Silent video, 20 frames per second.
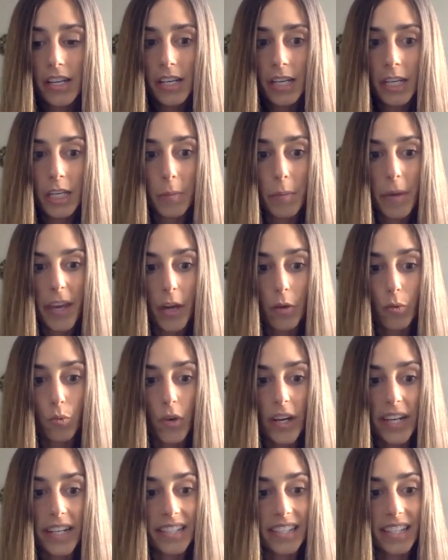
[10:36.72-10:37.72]
He began
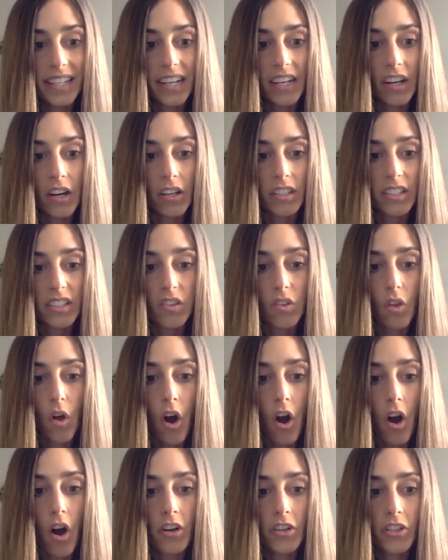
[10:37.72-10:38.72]
raising it on his
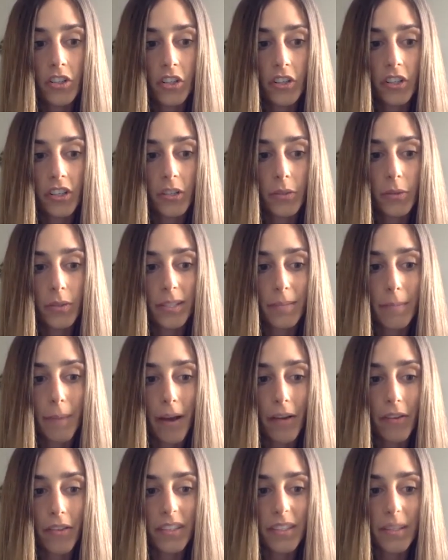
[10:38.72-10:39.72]
long journey to his
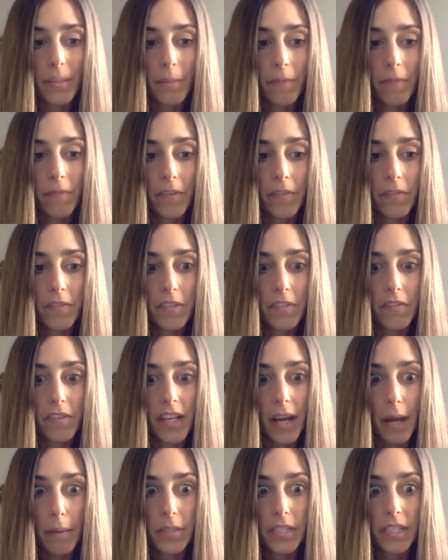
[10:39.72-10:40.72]
mouth, some 50
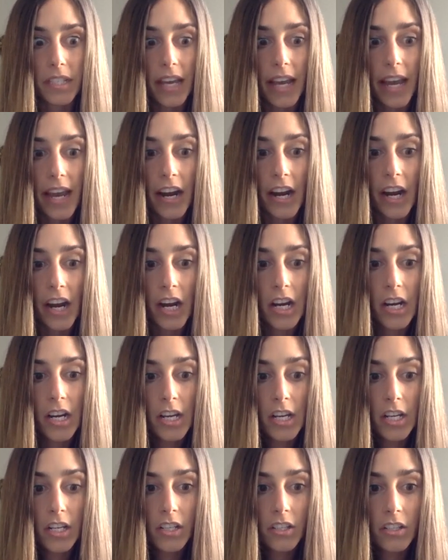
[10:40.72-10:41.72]
feet up to the air.
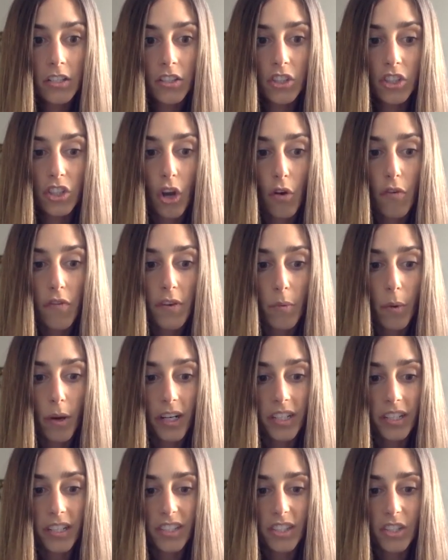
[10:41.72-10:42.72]
Sophie
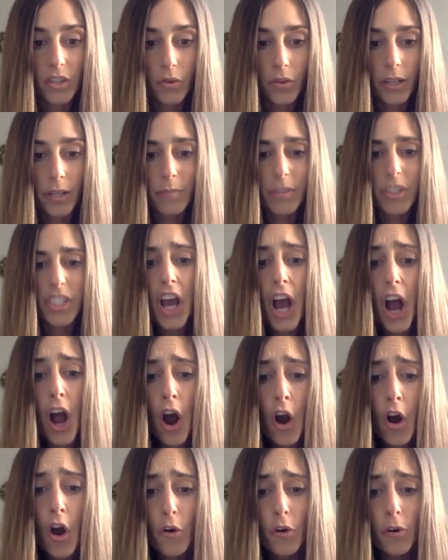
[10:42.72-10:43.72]
wanted to scream,
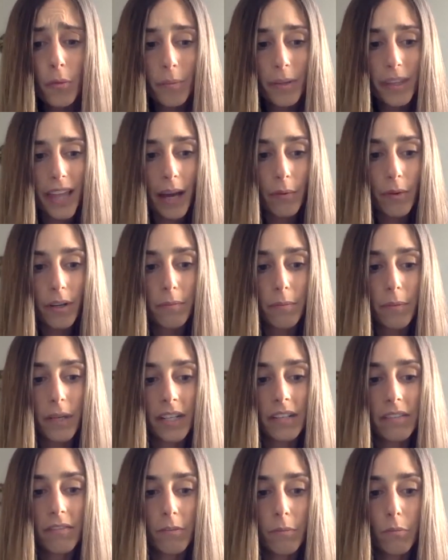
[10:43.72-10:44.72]
don't, but that would have
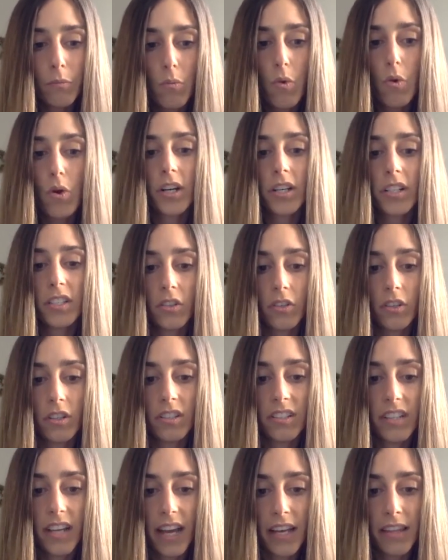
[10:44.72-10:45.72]
been even more
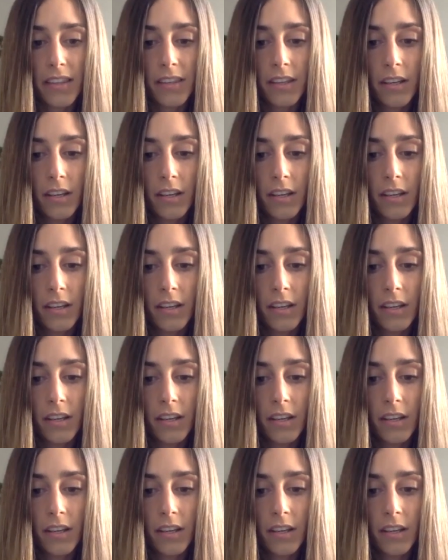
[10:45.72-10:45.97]
certain death.